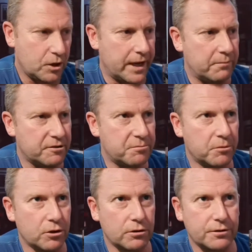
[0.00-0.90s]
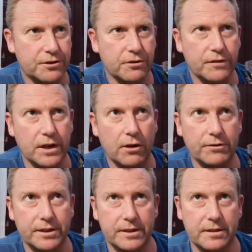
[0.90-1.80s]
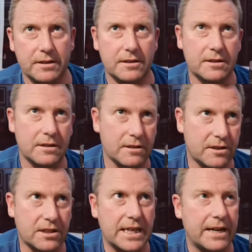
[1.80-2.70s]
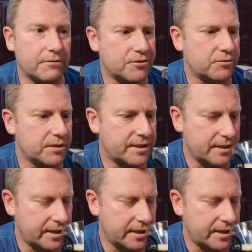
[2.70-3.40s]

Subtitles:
that it was more sort of along the stout sort of